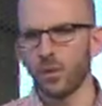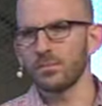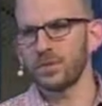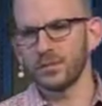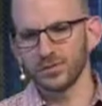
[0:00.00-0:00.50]

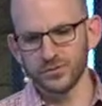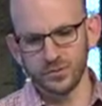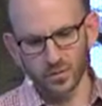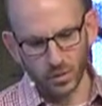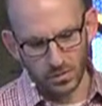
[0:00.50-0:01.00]
what people are
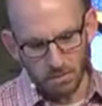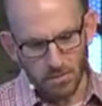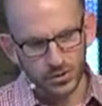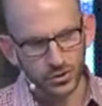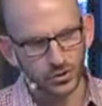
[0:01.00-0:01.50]
doing. We want to
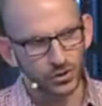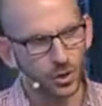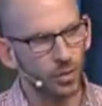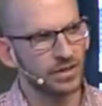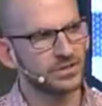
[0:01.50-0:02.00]
measure
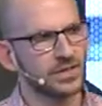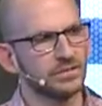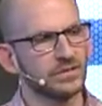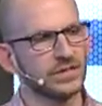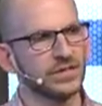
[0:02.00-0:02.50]

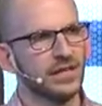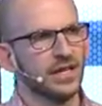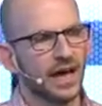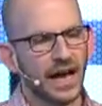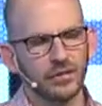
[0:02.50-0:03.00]
quantitatively
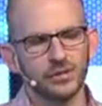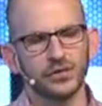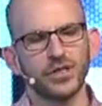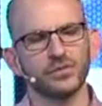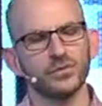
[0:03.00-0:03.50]
how the
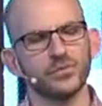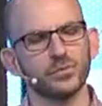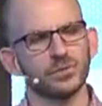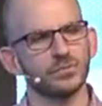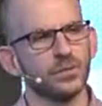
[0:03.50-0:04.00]
changes that
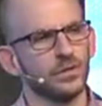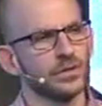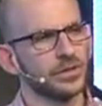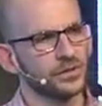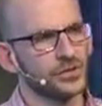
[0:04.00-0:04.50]
we're
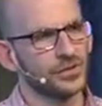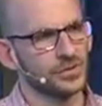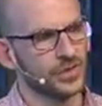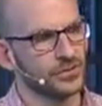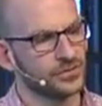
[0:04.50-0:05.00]
deploying are
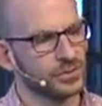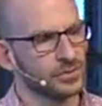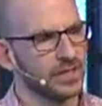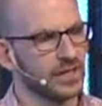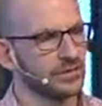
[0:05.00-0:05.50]
changing customer
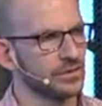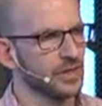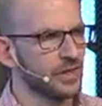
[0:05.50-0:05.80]
behavior.